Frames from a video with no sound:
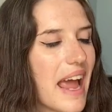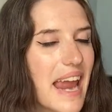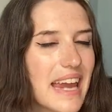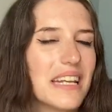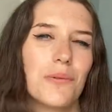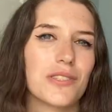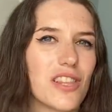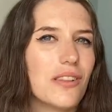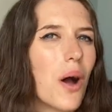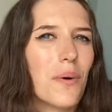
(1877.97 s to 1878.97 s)
80 was
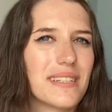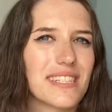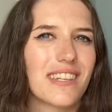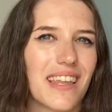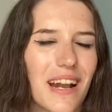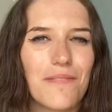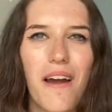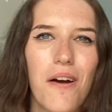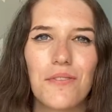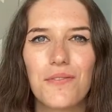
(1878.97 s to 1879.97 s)
the lowest that I
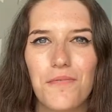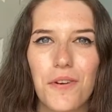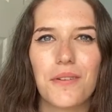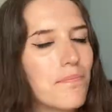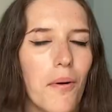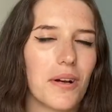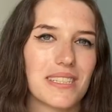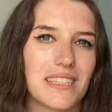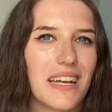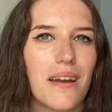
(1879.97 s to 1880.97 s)
found for
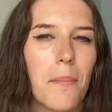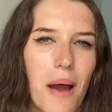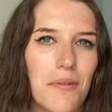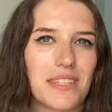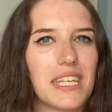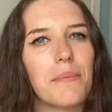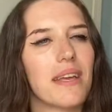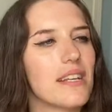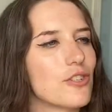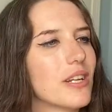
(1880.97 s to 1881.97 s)
books in about the same
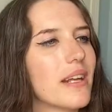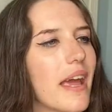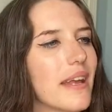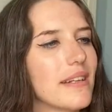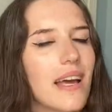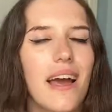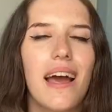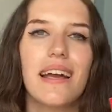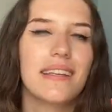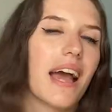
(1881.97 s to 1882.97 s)
condition, and
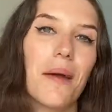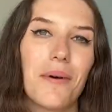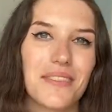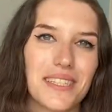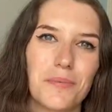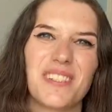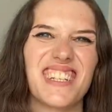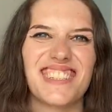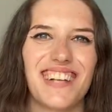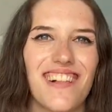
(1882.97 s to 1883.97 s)
yeah, I bought this for
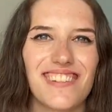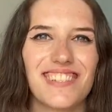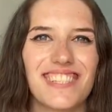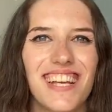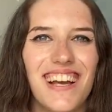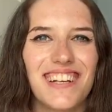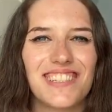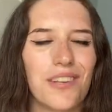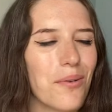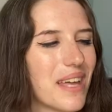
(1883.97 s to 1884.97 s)
$6.
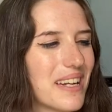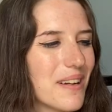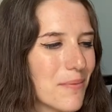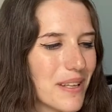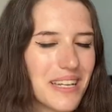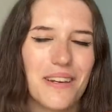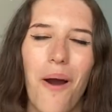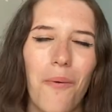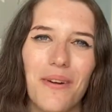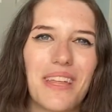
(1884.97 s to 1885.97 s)
So they didn't really
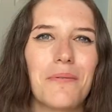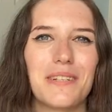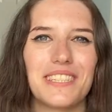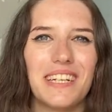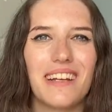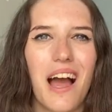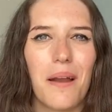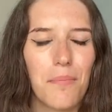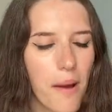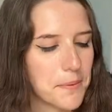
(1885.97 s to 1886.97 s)
know what they were sitting
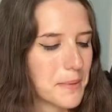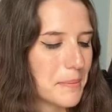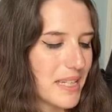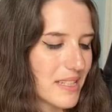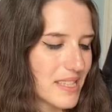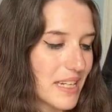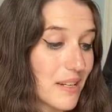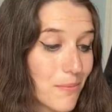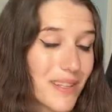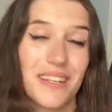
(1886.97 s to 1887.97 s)
on, probably because they
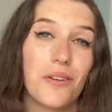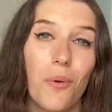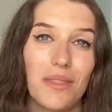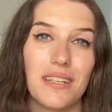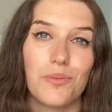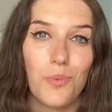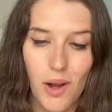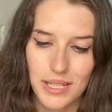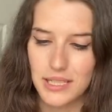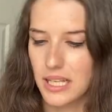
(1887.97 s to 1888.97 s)
didn't really know what this
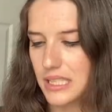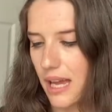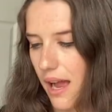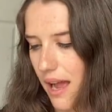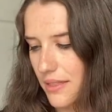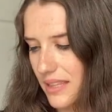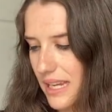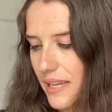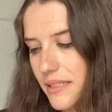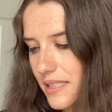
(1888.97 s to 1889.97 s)
was, because on
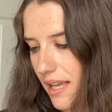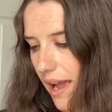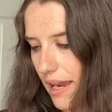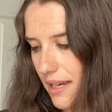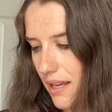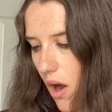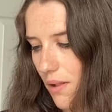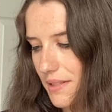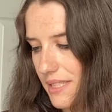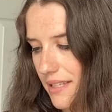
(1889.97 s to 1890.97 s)
the inside,
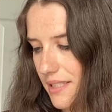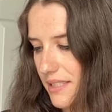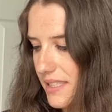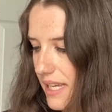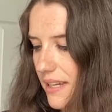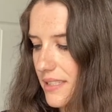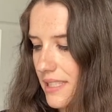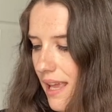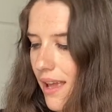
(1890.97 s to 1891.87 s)
all it says is 6